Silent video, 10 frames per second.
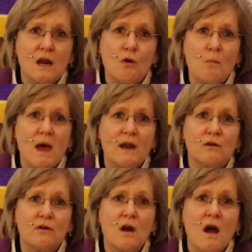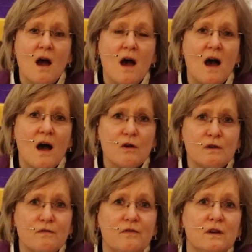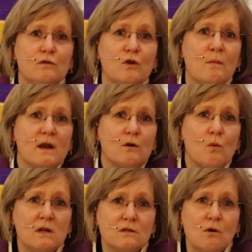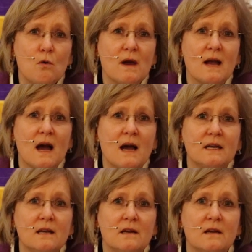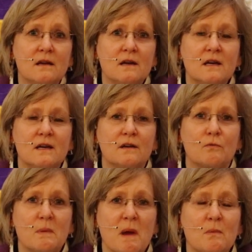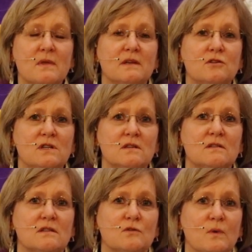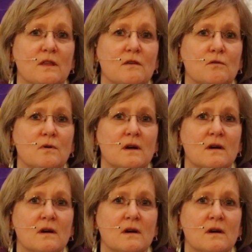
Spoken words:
no matter how you feel, no matter what's going on. Remember that Jesus is with you,